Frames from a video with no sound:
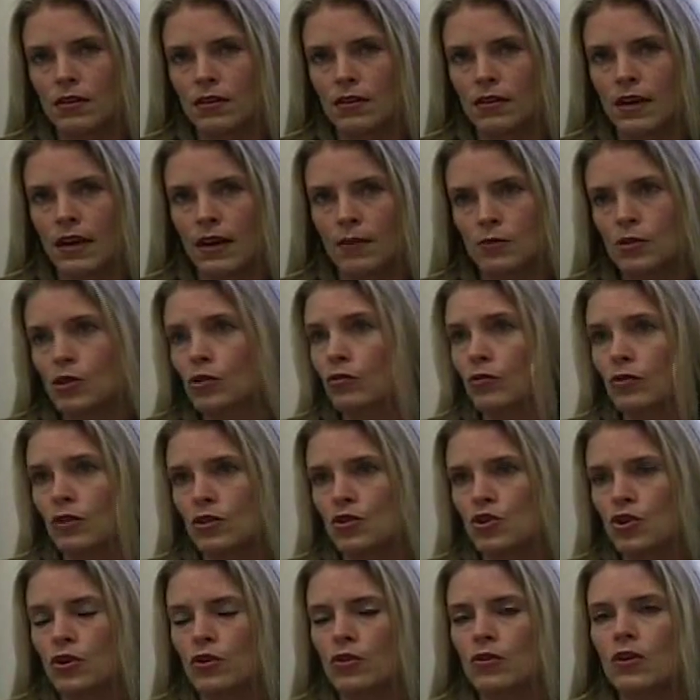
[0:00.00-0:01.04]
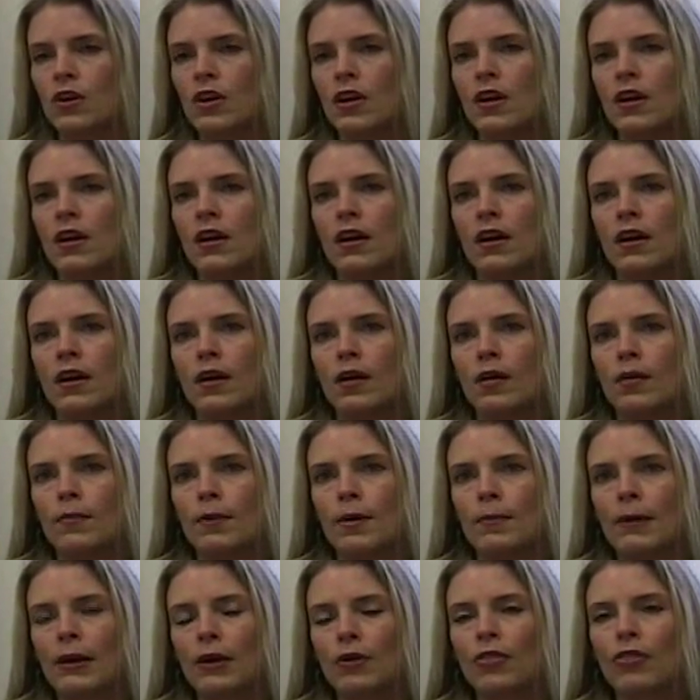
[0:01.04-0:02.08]
absolutely true.
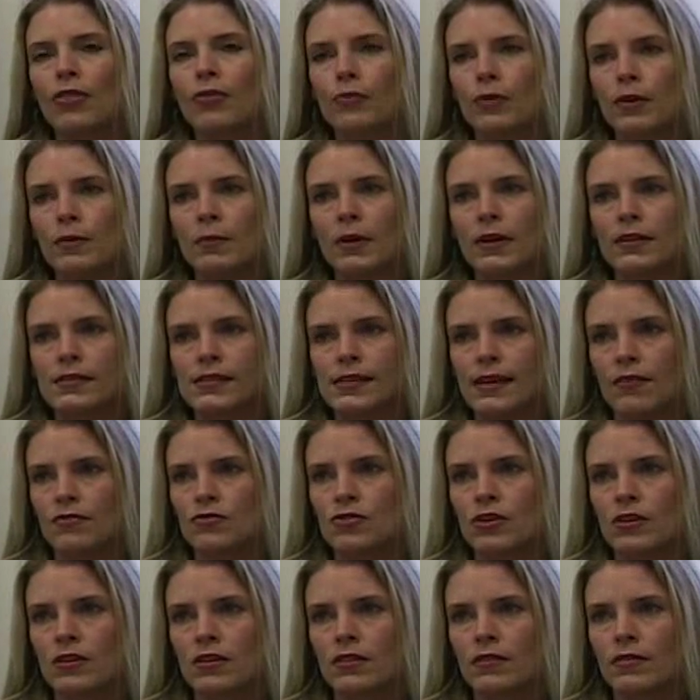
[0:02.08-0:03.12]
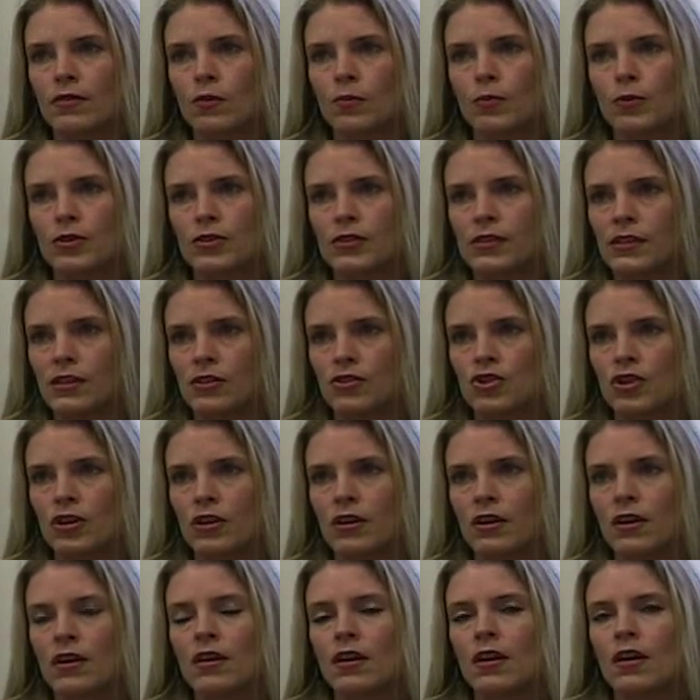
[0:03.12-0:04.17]
About 3 months after the
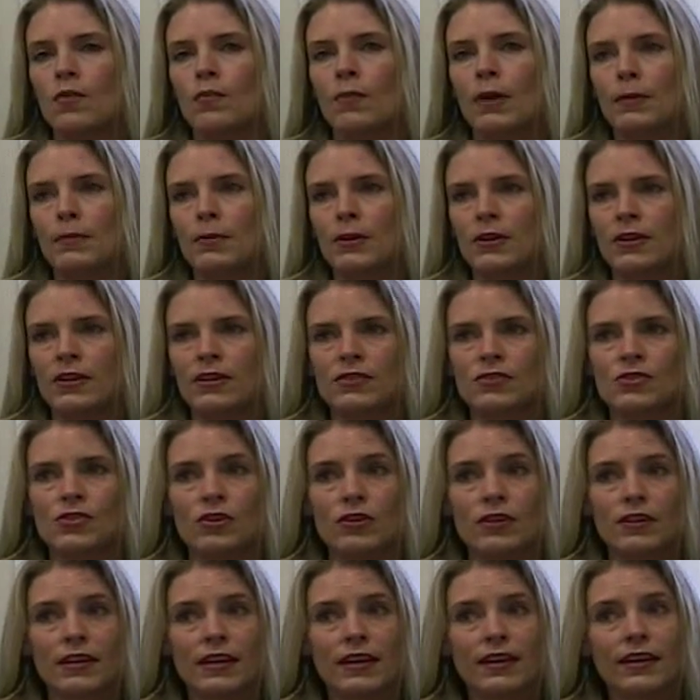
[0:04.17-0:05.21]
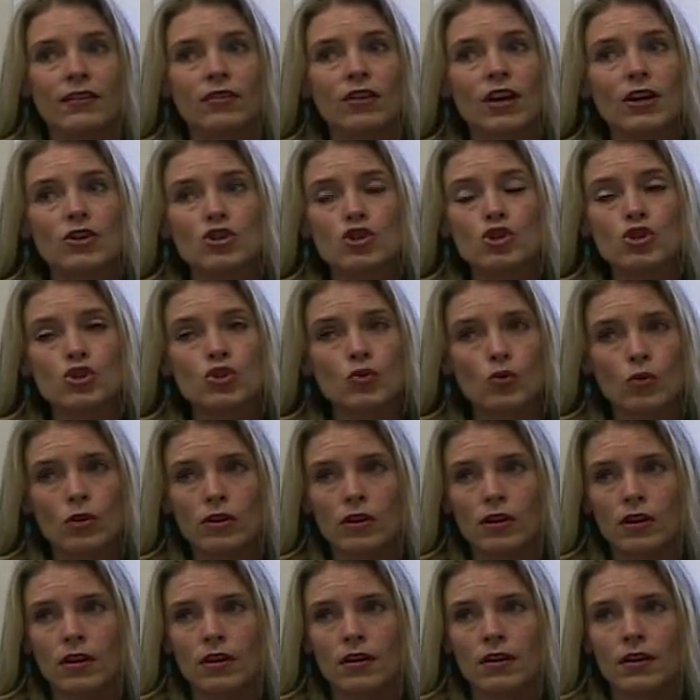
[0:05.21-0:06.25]
procedure, my periods started getting a lot
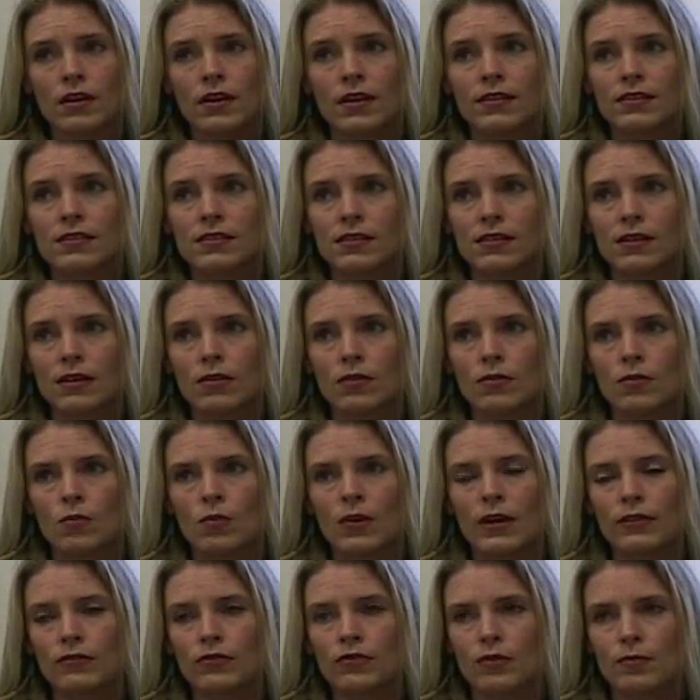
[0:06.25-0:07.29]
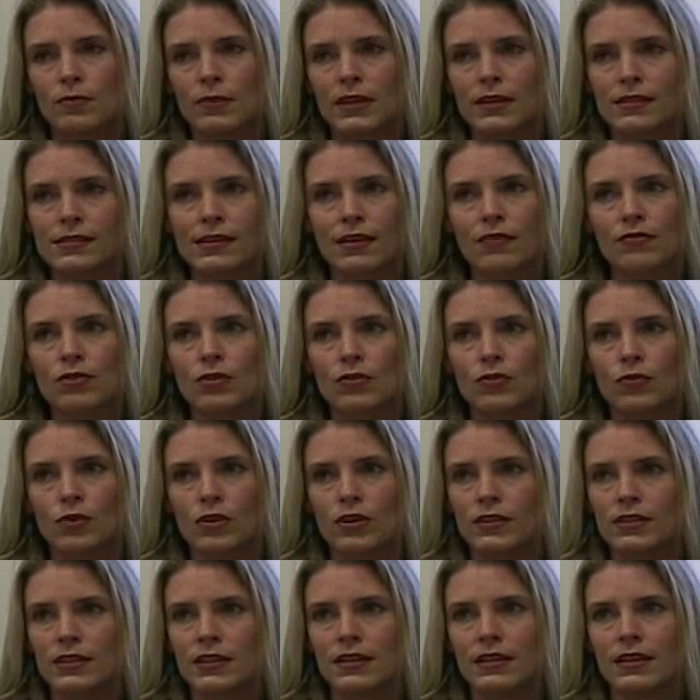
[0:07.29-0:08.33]
shorter. So they went from being 7 to
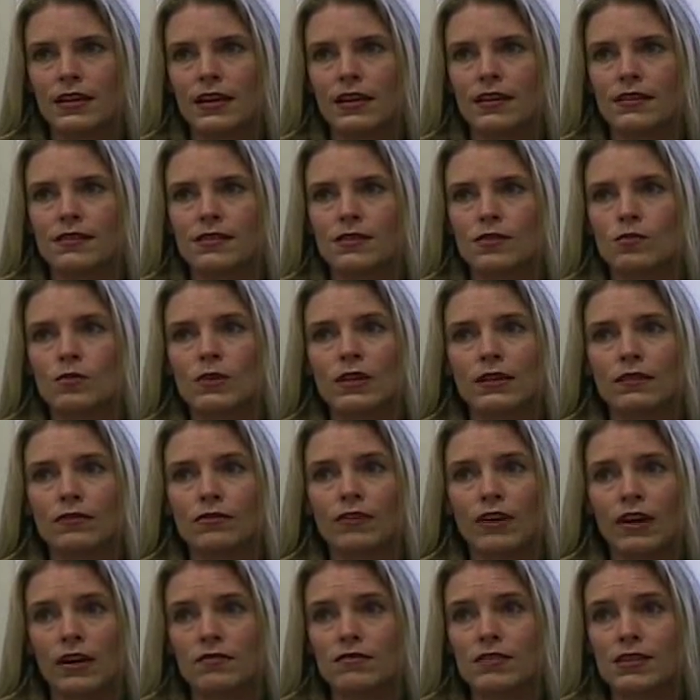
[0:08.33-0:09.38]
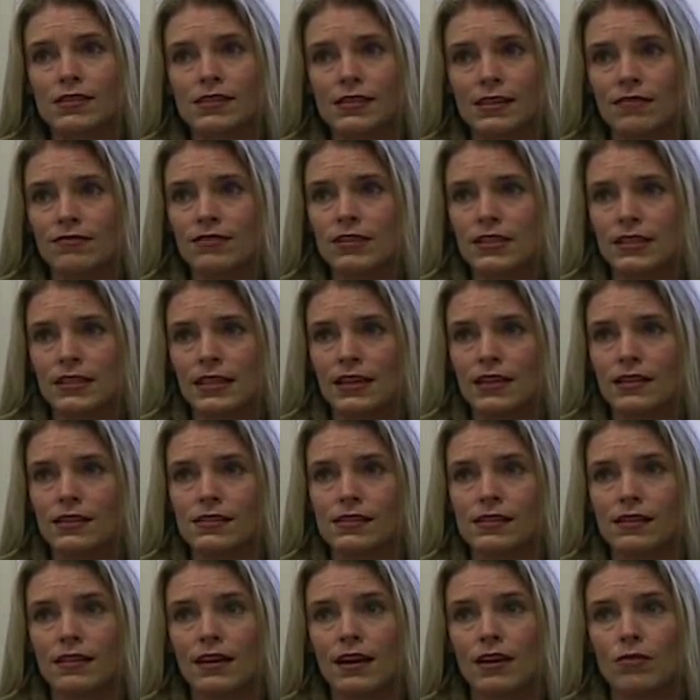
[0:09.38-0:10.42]
14 days to being 5 to 7
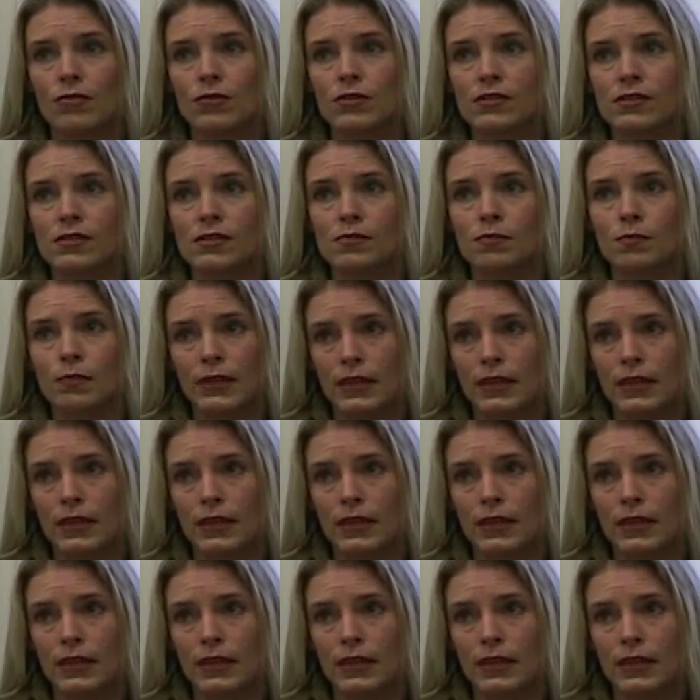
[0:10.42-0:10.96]
days, and that was